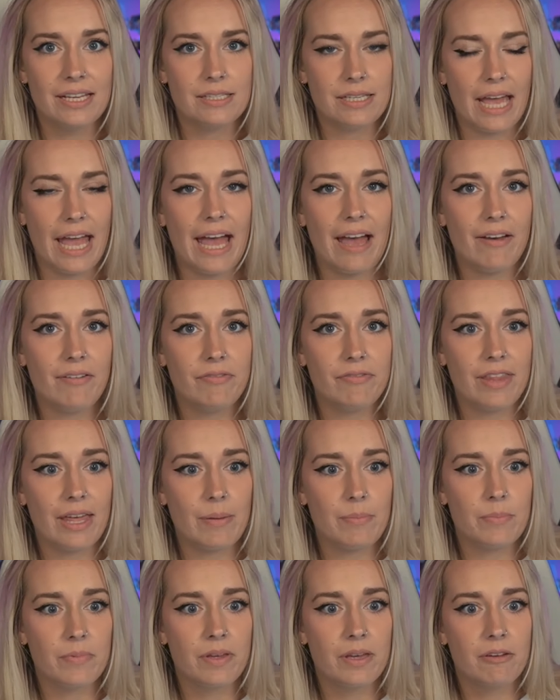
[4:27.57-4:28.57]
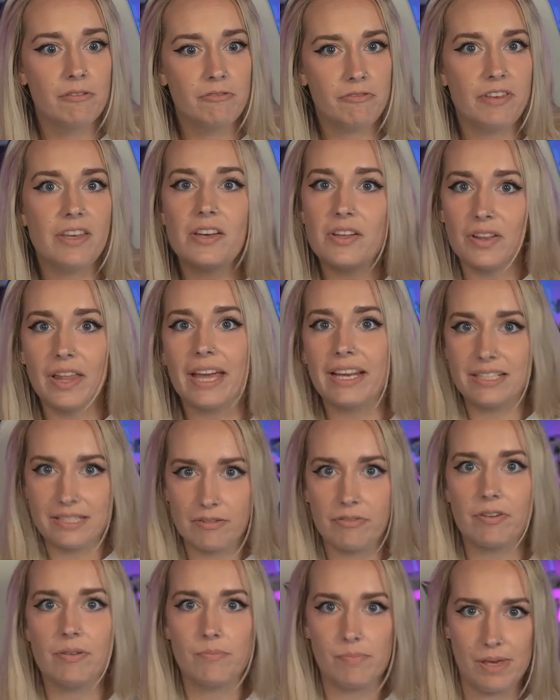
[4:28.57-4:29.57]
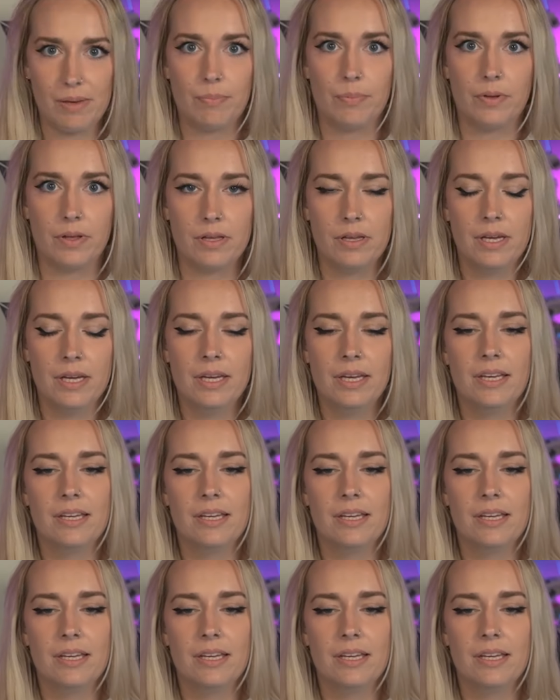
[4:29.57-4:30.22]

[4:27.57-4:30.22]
to have them feel like different people.